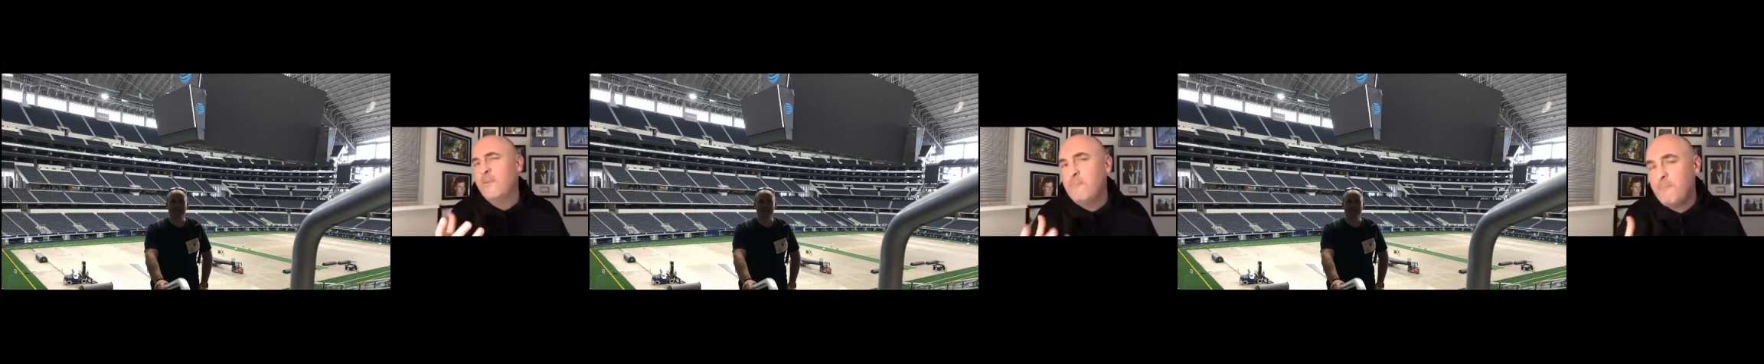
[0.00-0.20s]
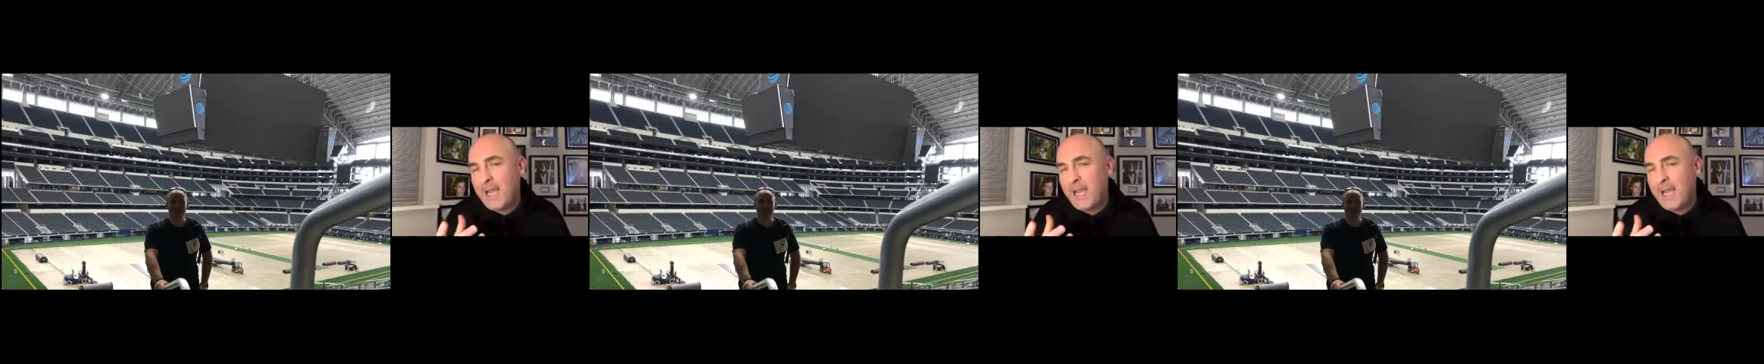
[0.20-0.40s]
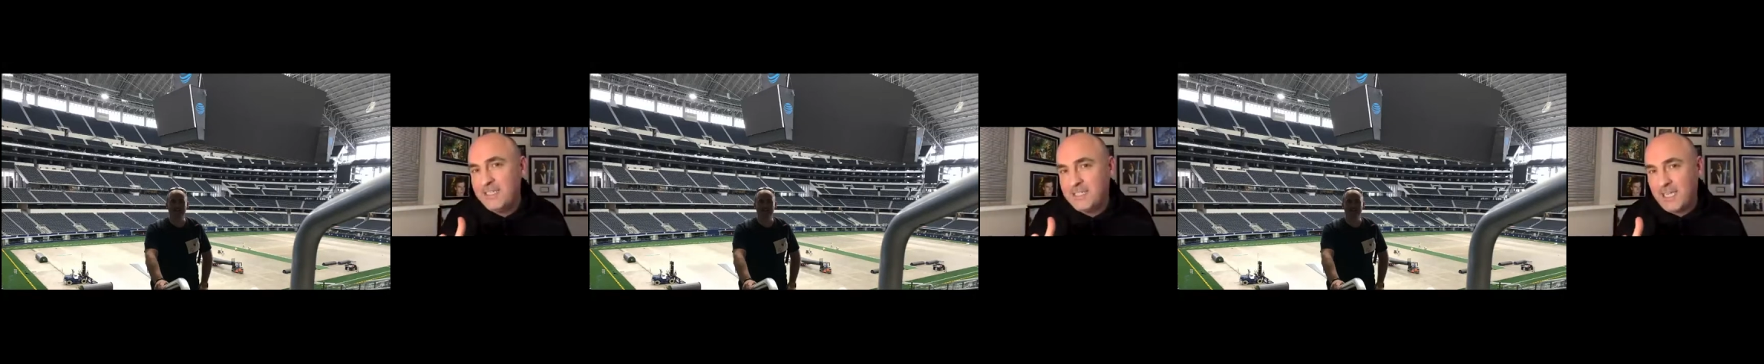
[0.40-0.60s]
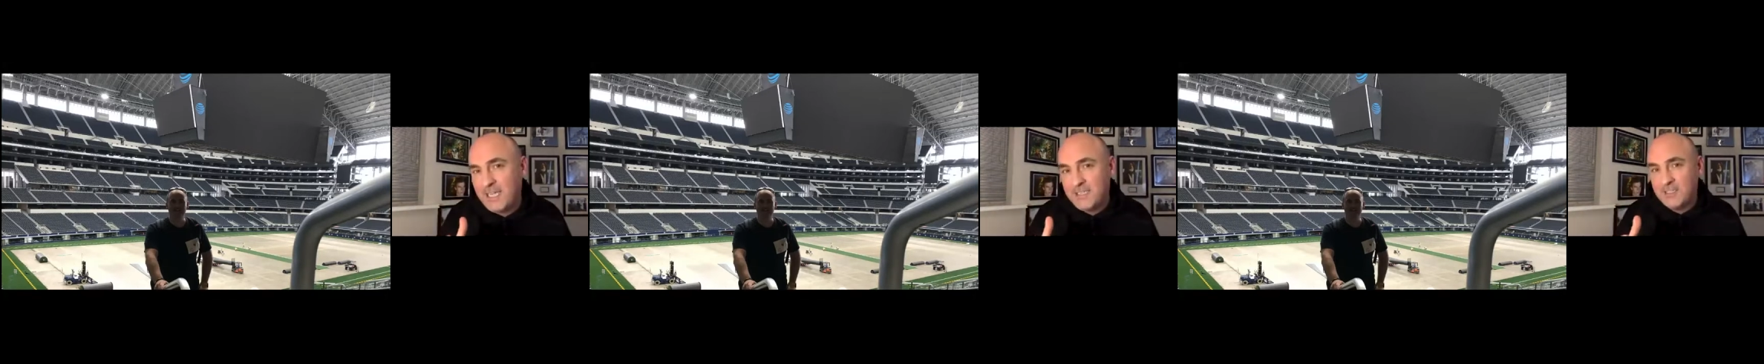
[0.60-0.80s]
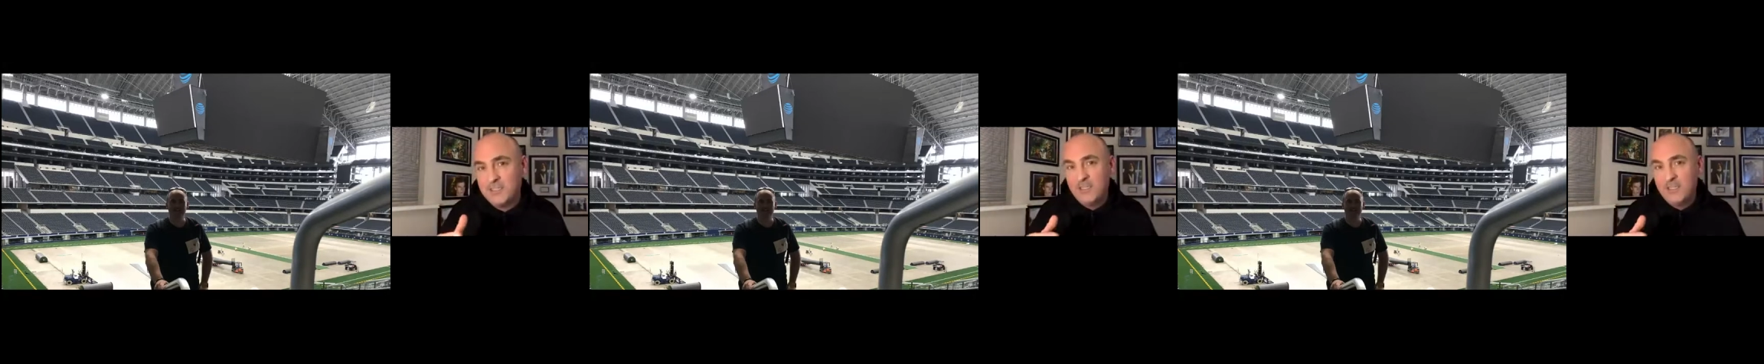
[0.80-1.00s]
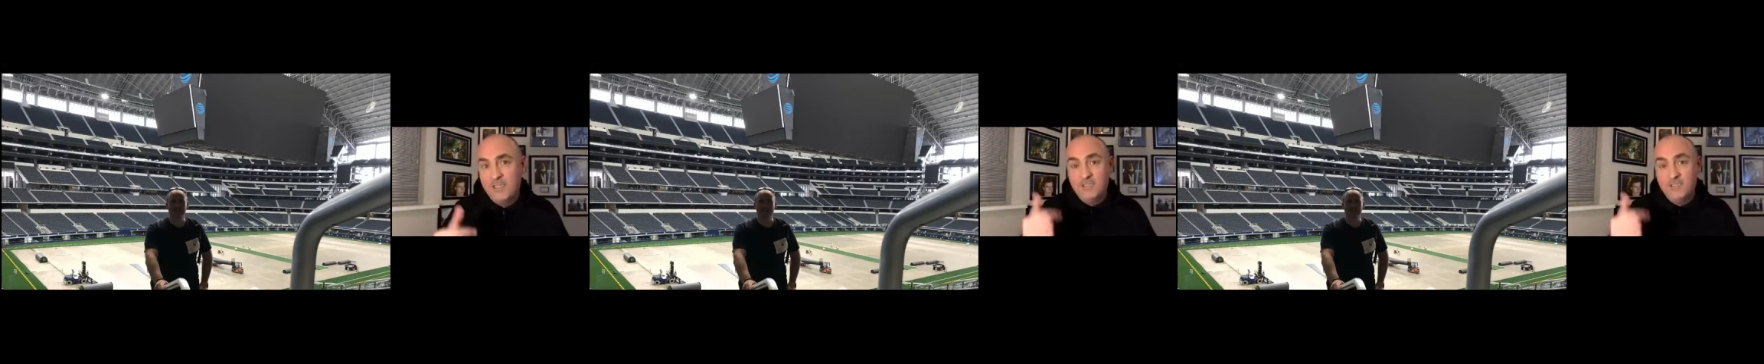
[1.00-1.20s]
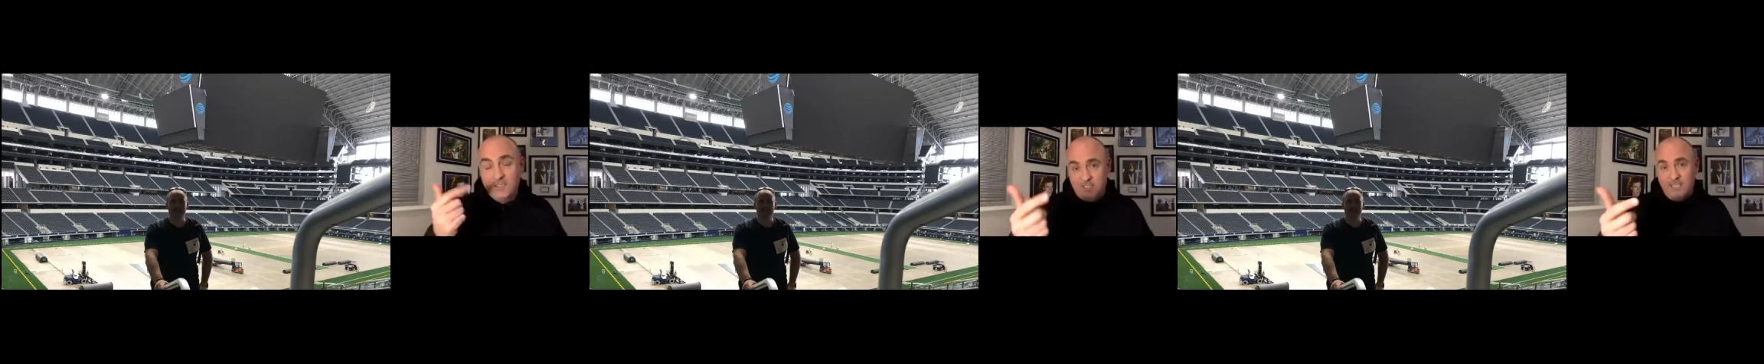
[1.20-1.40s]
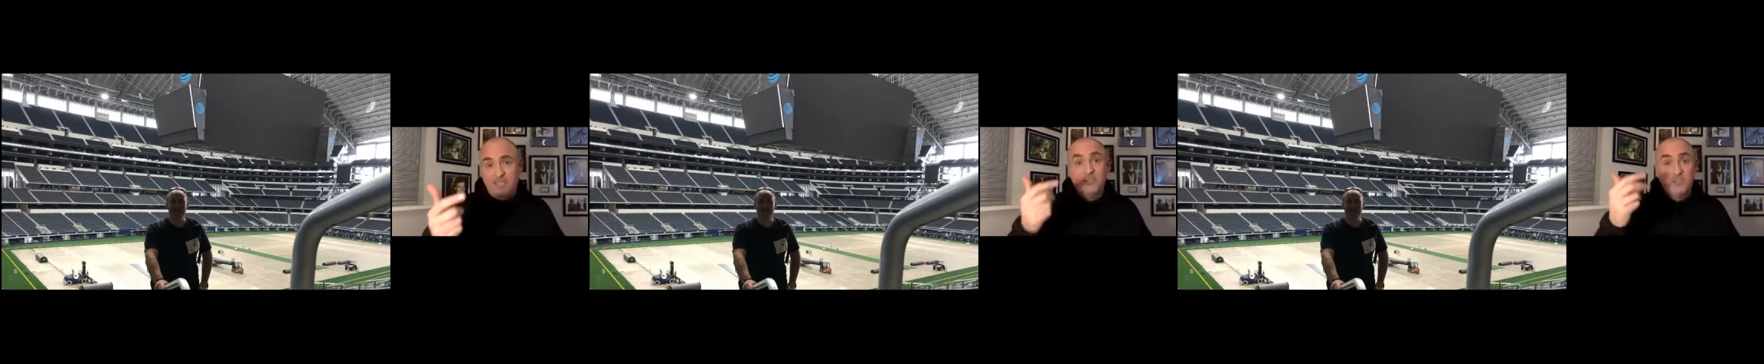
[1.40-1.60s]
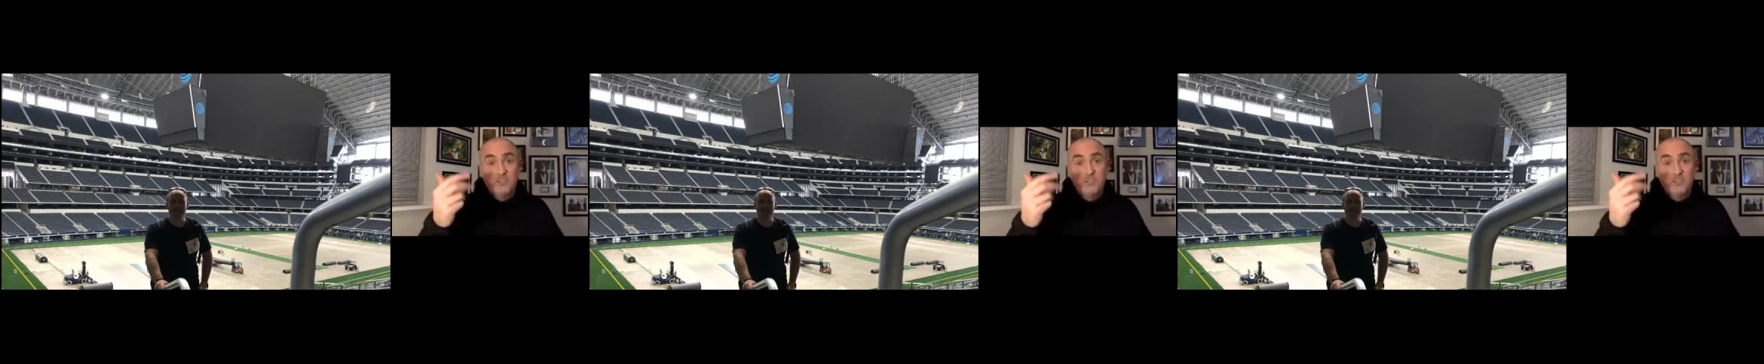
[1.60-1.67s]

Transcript: mindsets to sales,